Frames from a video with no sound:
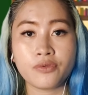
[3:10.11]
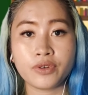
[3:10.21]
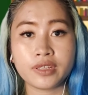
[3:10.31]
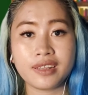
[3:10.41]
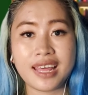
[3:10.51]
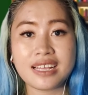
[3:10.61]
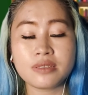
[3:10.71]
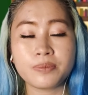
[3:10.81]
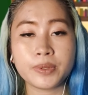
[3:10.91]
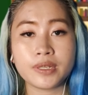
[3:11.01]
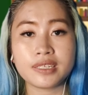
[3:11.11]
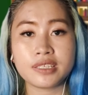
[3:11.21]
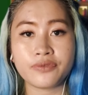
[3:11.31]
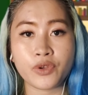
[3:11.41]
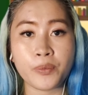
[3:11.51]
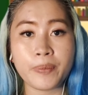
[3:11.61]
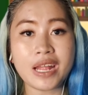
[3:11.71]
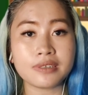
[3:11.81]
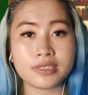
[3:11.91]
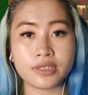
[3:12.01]
For the last bullets of
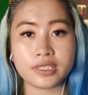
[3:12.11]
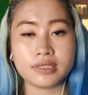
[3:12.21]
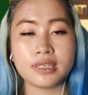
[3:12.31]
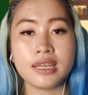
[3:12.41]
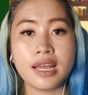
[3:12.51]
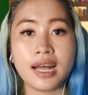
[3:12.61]
comparison,